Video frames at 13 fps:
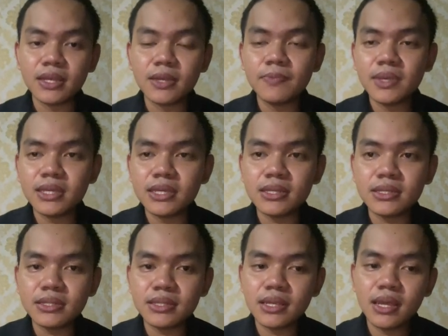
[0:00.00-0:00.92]

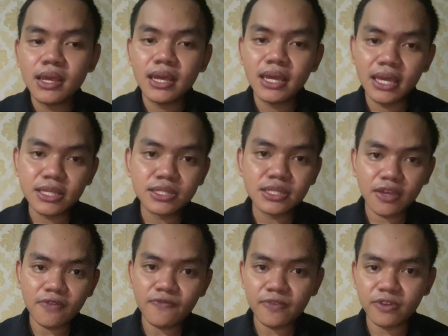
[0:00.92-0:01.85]
because he is
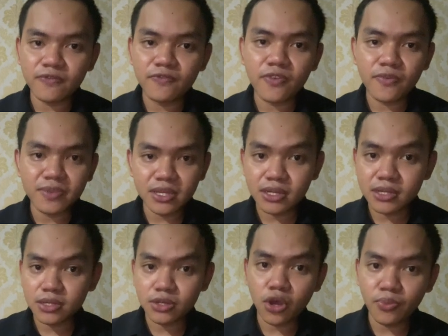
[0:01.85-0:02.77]
different from
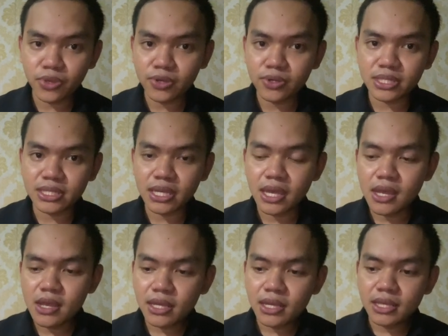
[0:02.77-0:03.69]
the community.
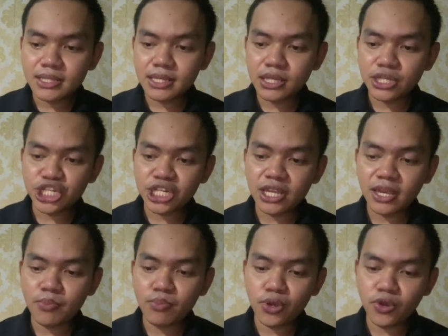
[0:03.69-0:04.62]
Since
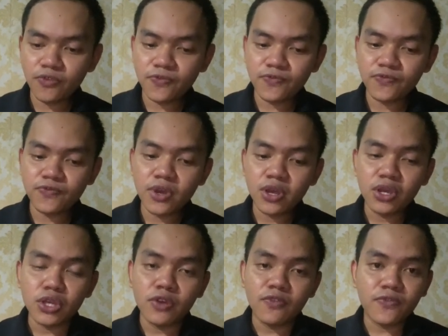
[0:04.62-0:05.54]
he moved
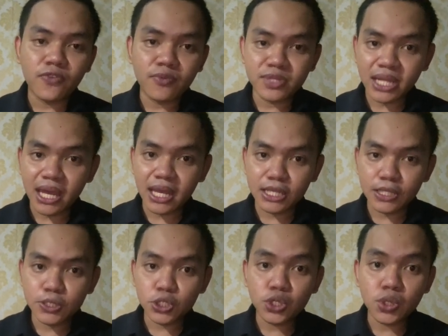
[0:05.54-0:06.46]
from
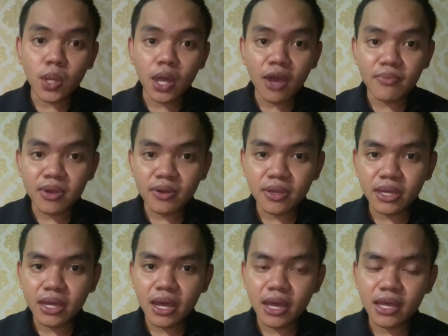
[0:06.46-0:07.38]
Chinese to
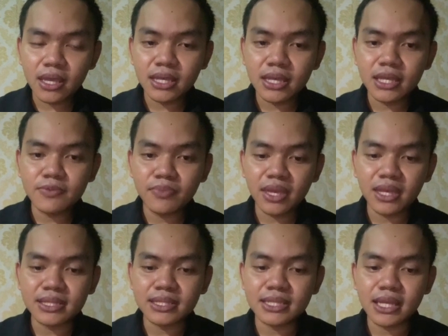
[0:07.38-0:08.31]
America, it
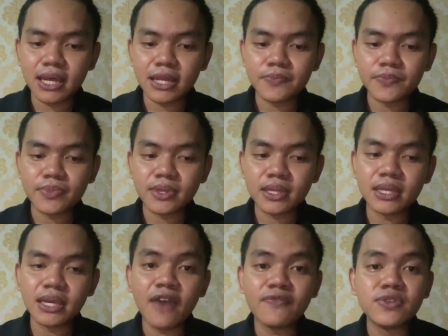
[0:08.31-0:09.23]
means that
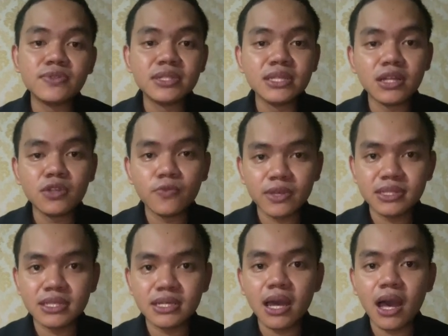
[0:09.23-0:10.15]
he have to deal with
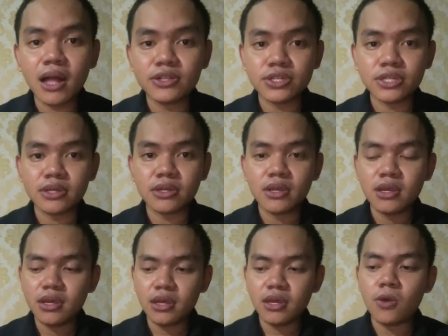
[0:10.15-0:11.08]
the culture.
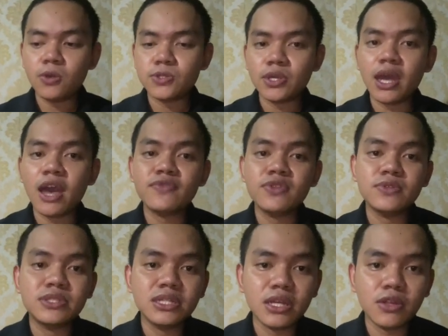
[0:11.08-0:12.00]
Also, he have to
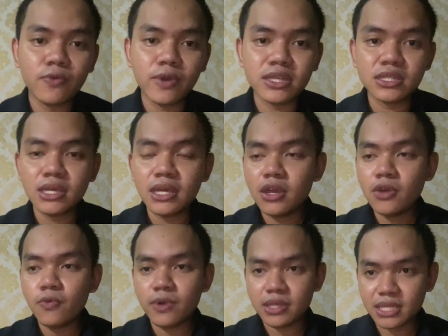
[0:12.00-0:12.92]
deal
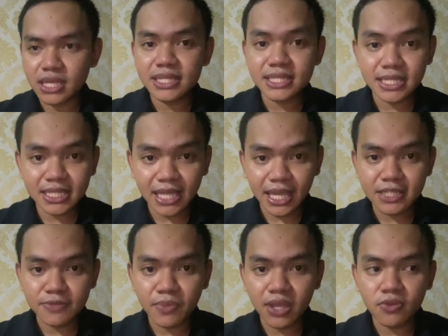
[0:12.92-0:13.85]
with his
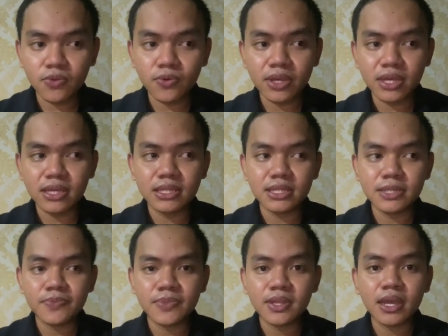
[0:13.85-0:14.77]
classmate who is
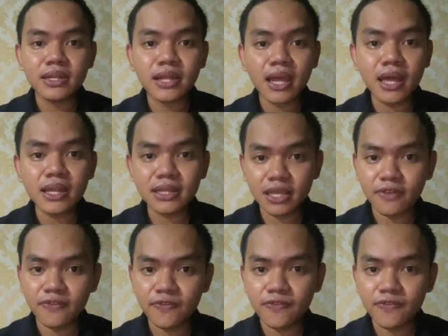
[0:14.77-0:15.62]
native